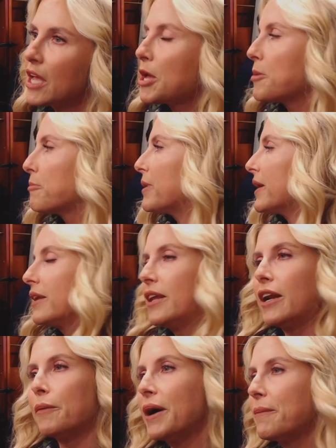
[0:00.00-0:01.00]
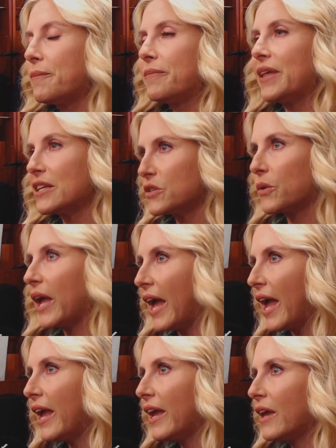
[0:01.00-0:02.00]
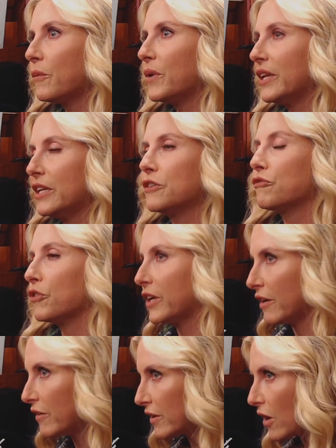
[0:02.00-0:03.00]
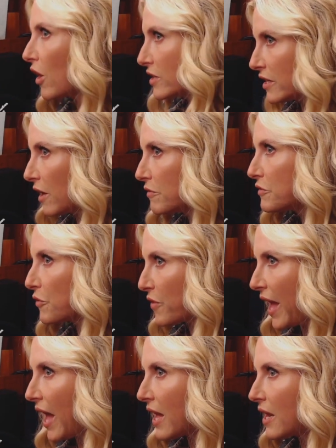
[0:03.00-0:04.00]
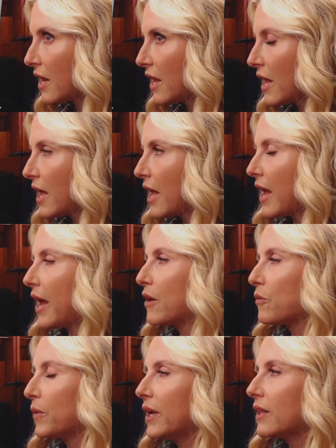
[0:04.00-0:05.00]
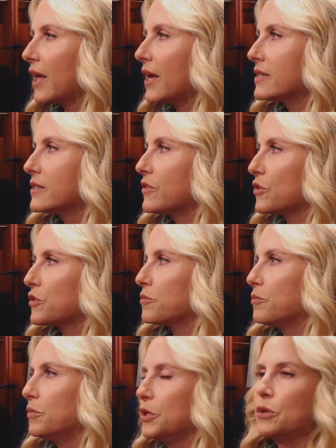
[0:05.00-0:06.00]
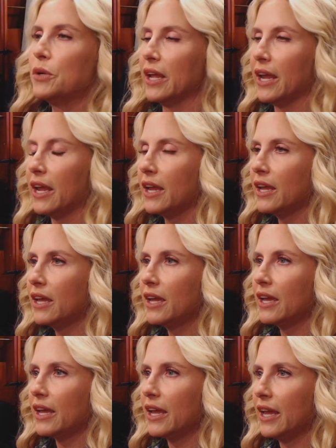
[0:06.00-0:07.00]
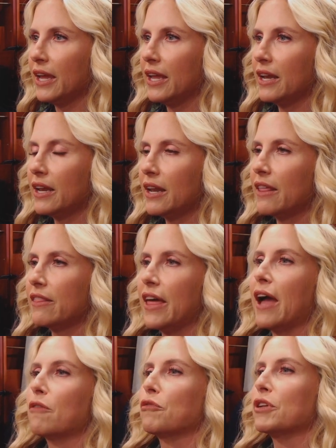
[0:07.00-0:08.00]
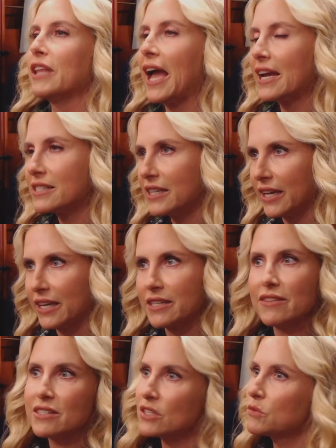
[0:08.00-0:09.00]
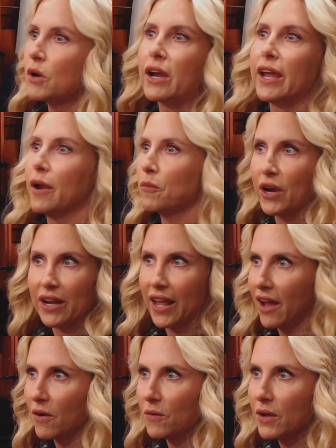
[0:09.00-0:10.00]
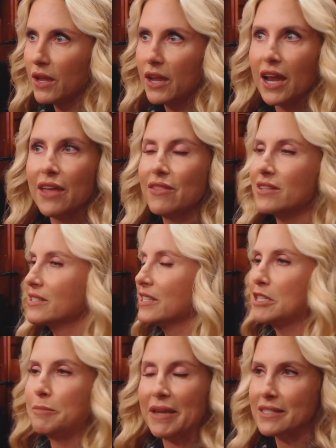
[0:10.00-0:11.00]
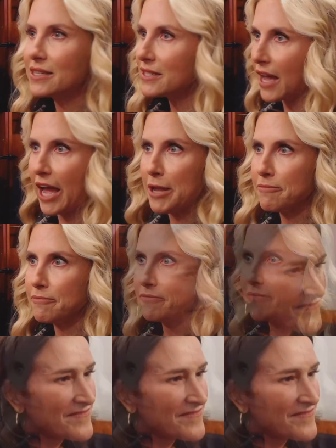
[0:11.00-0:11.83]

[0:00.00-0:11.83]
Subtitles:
Yeah. But you know what? That's okay. And we need to forgive ourselves for that and realize that there's beauty in that relaxing into this is where I am right now. And this is a space and time,